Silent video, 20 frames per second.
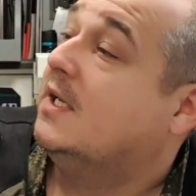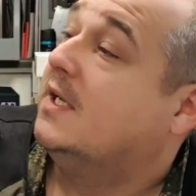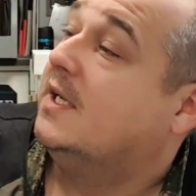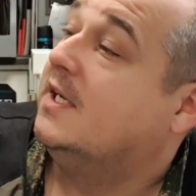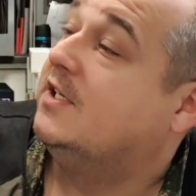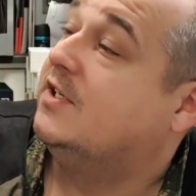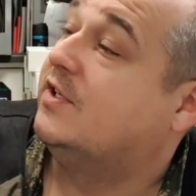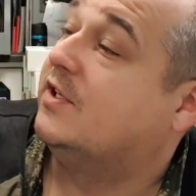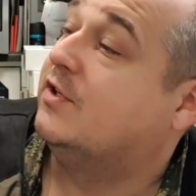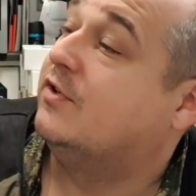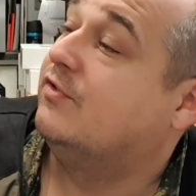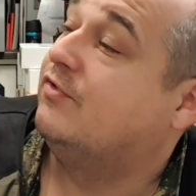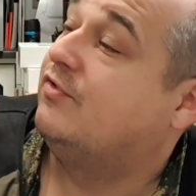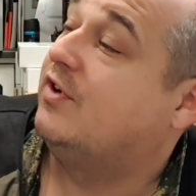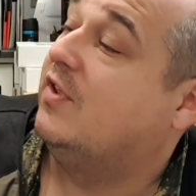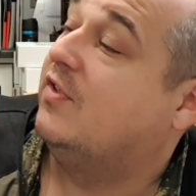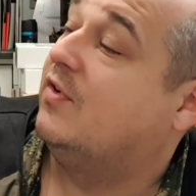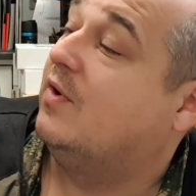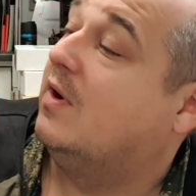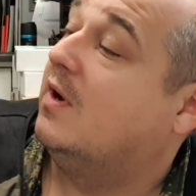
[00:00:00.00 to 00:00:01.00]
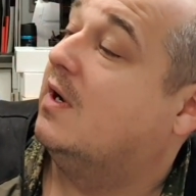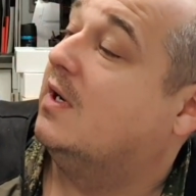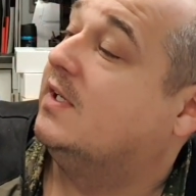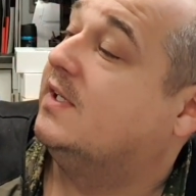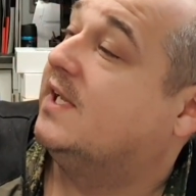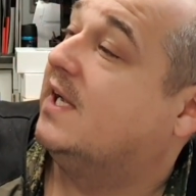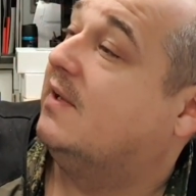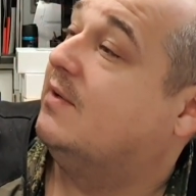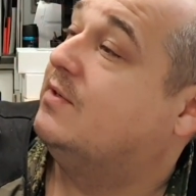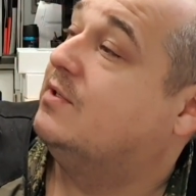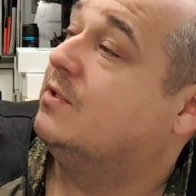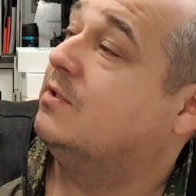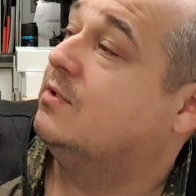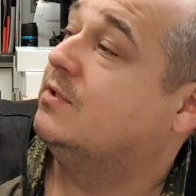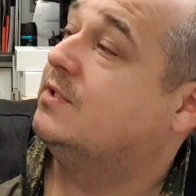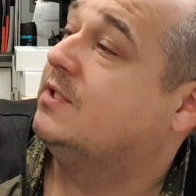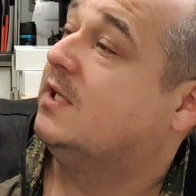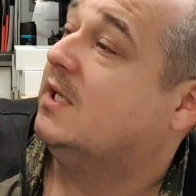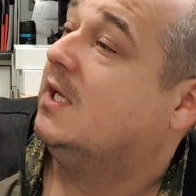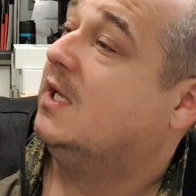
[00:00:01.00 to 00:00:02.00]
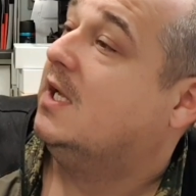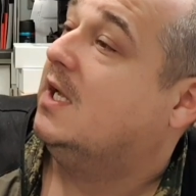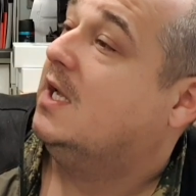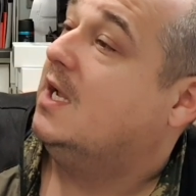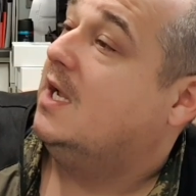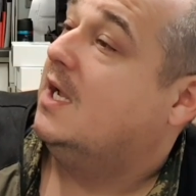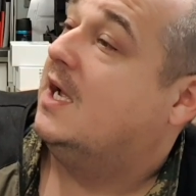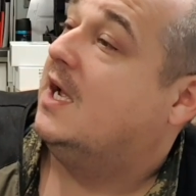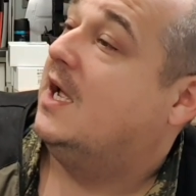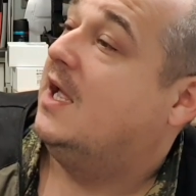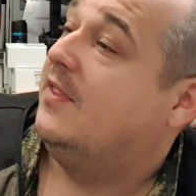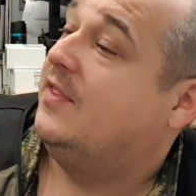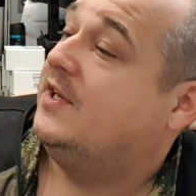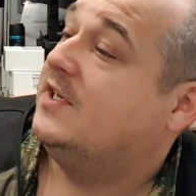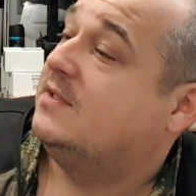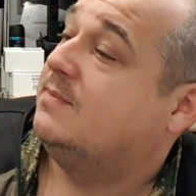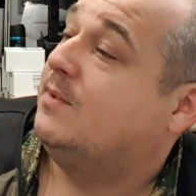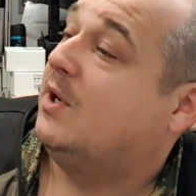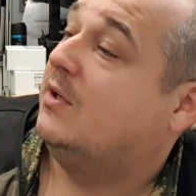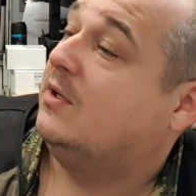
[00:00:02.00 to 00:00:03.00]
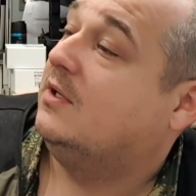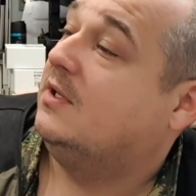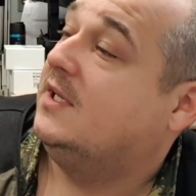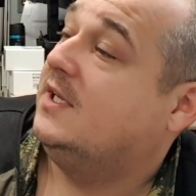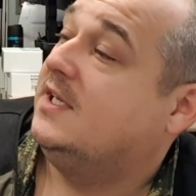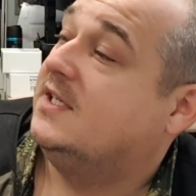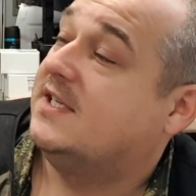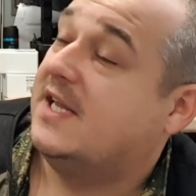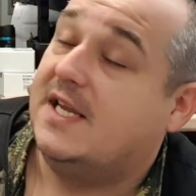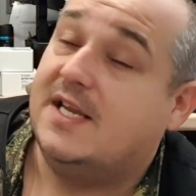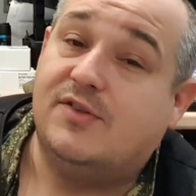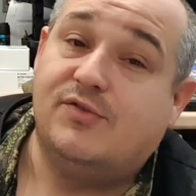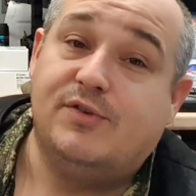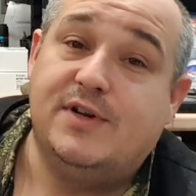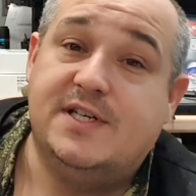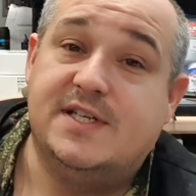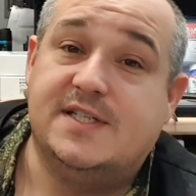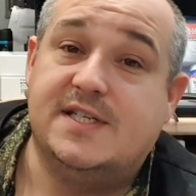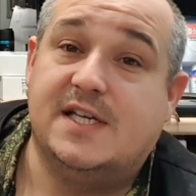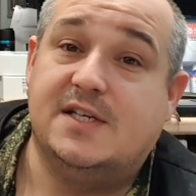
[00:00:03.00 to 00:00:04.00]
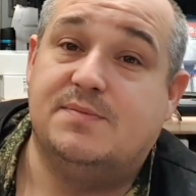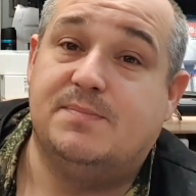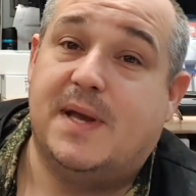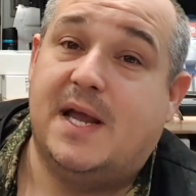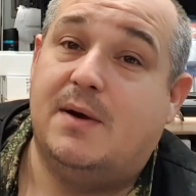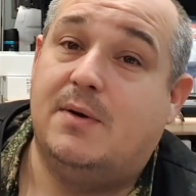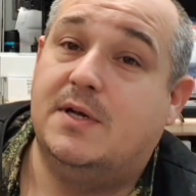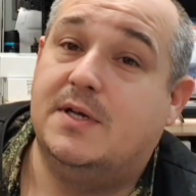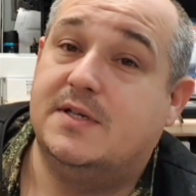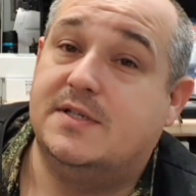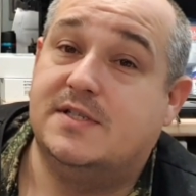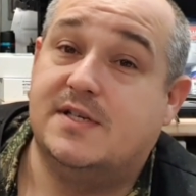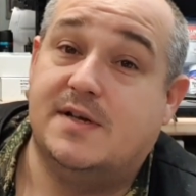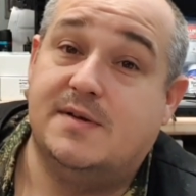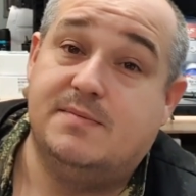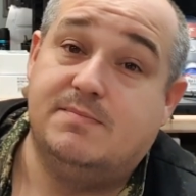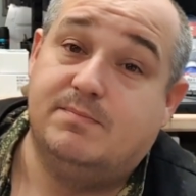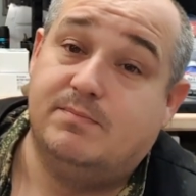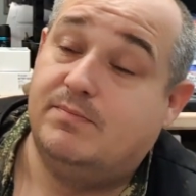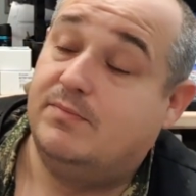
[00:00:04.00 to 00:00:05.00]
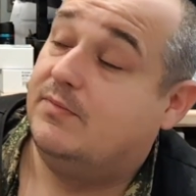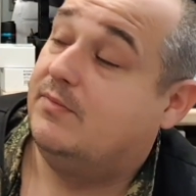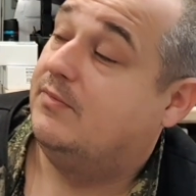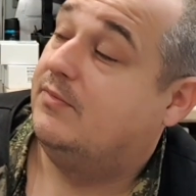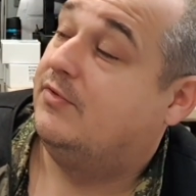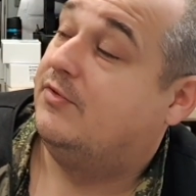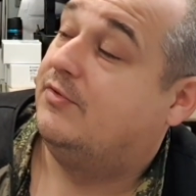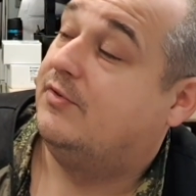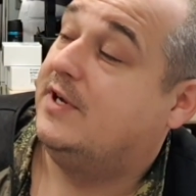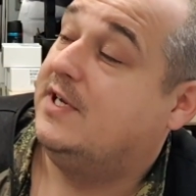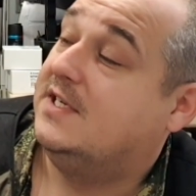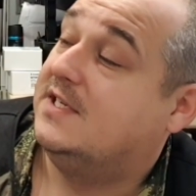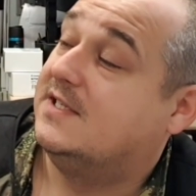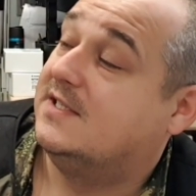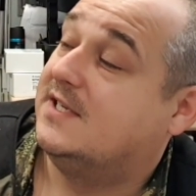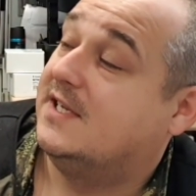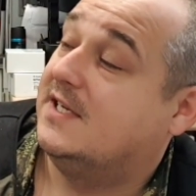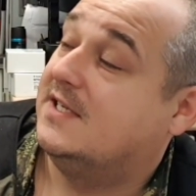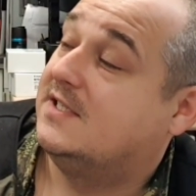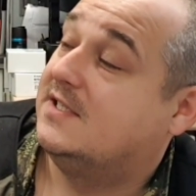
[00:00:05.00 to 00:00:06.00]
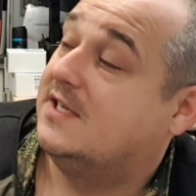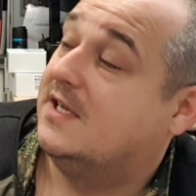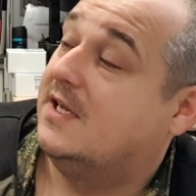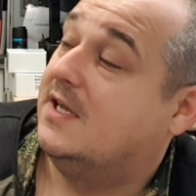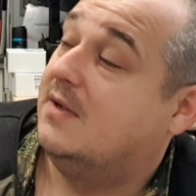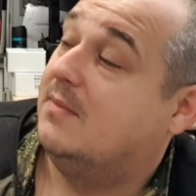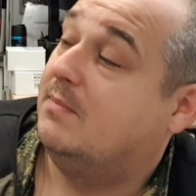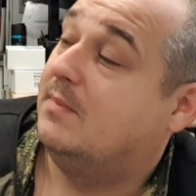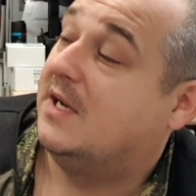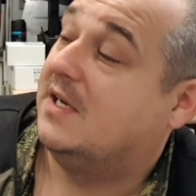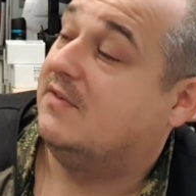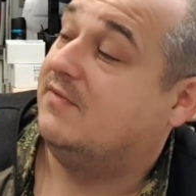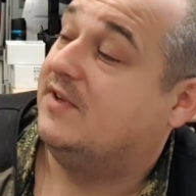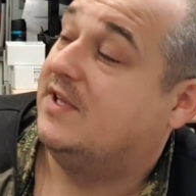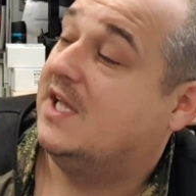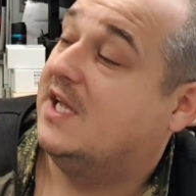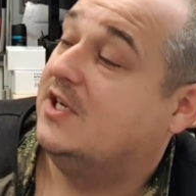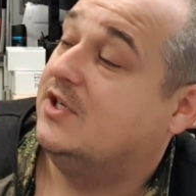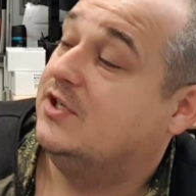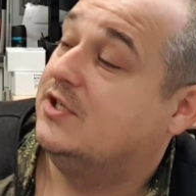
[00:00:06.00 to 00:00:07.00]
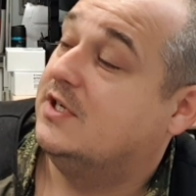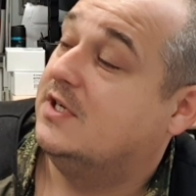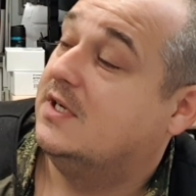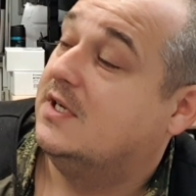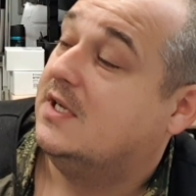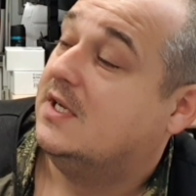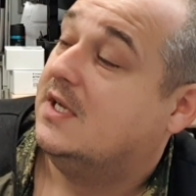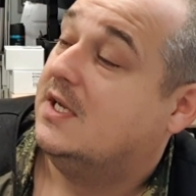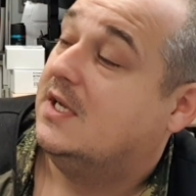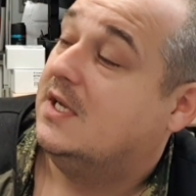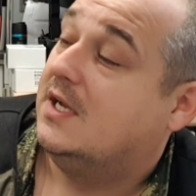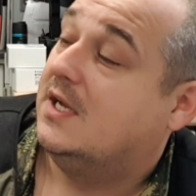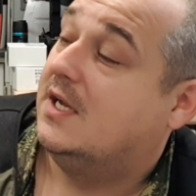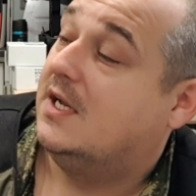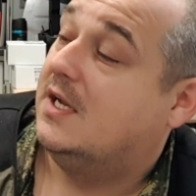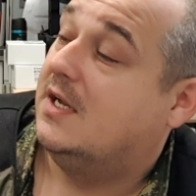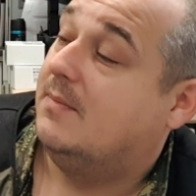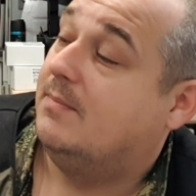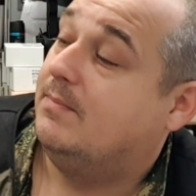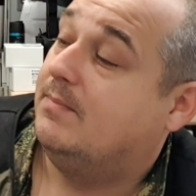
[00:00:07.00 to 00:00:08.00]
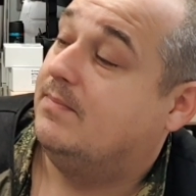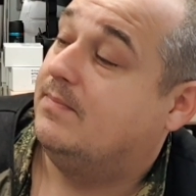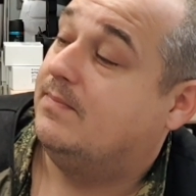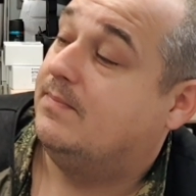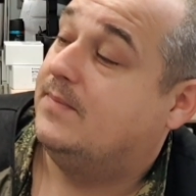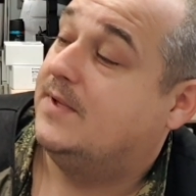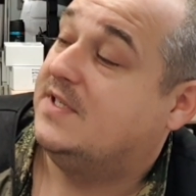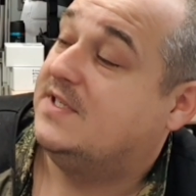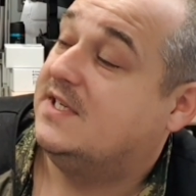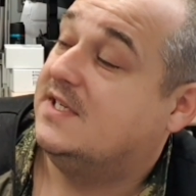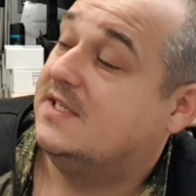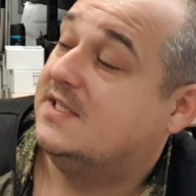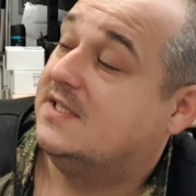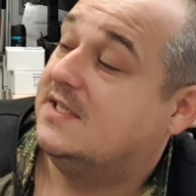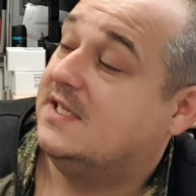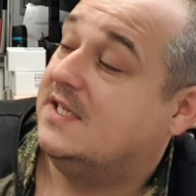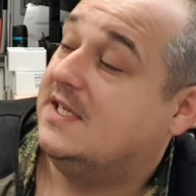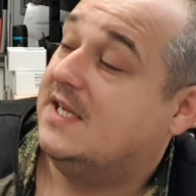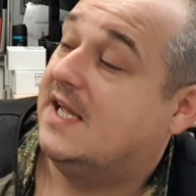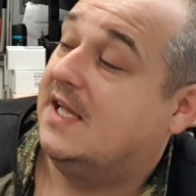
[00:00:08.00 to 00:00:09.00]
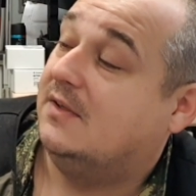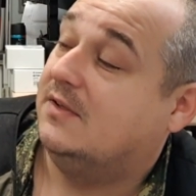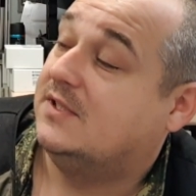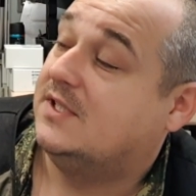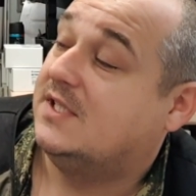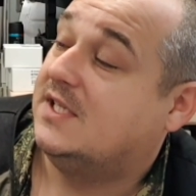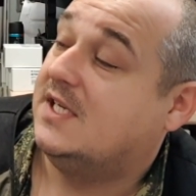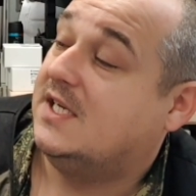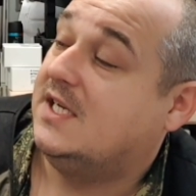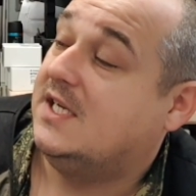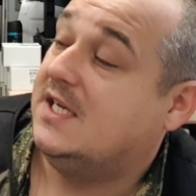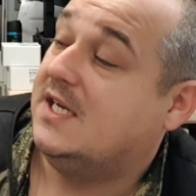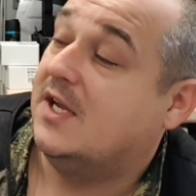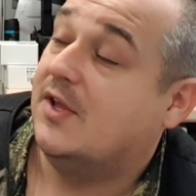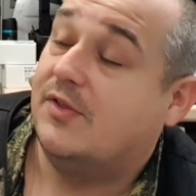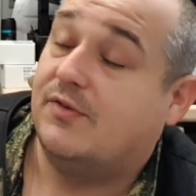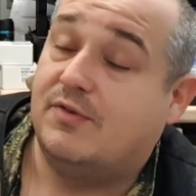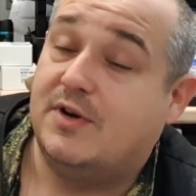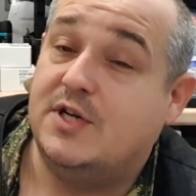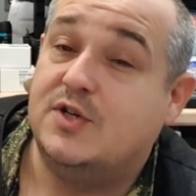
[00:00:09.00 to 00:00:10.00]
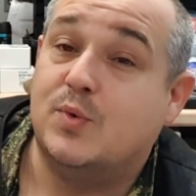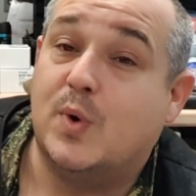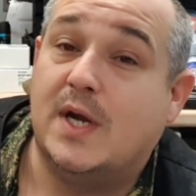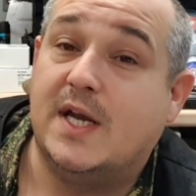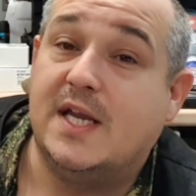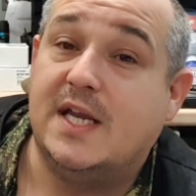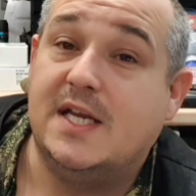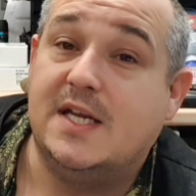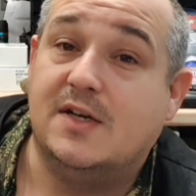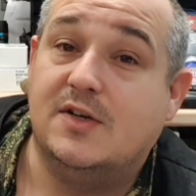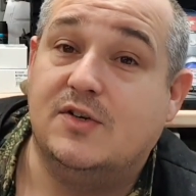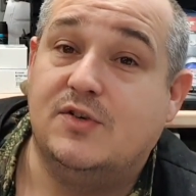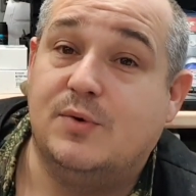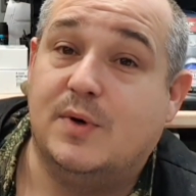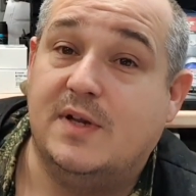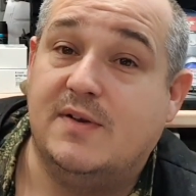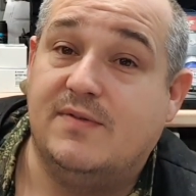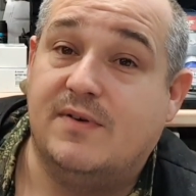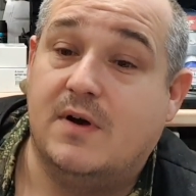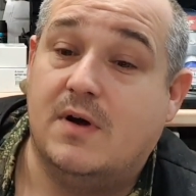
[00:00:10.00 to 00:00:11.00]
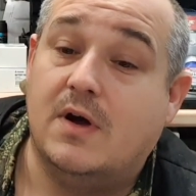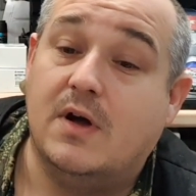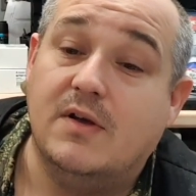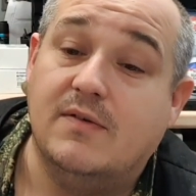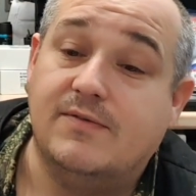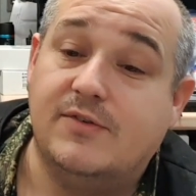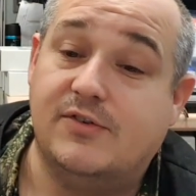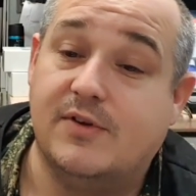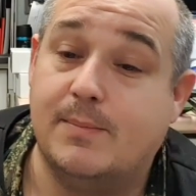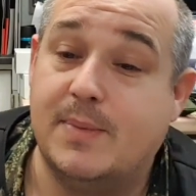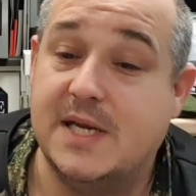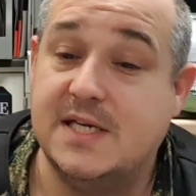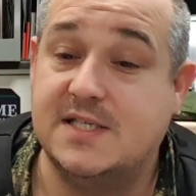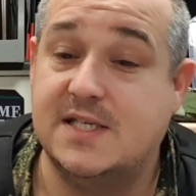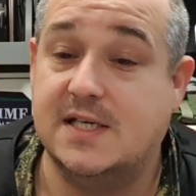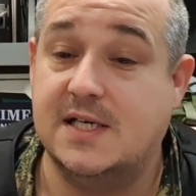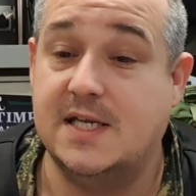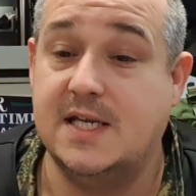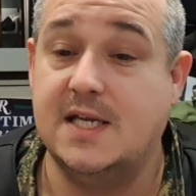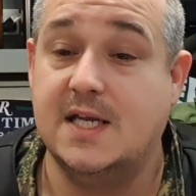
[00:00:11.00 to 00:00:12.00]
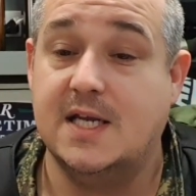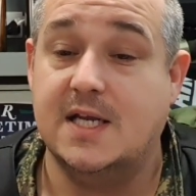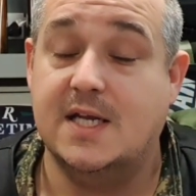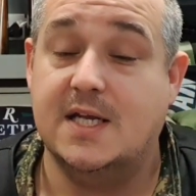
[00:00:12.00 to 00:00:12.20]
into the country through Highland Outdoors. This model is a 3-6 power, so 3-6 magnification. This is the LT 320-25. So basically,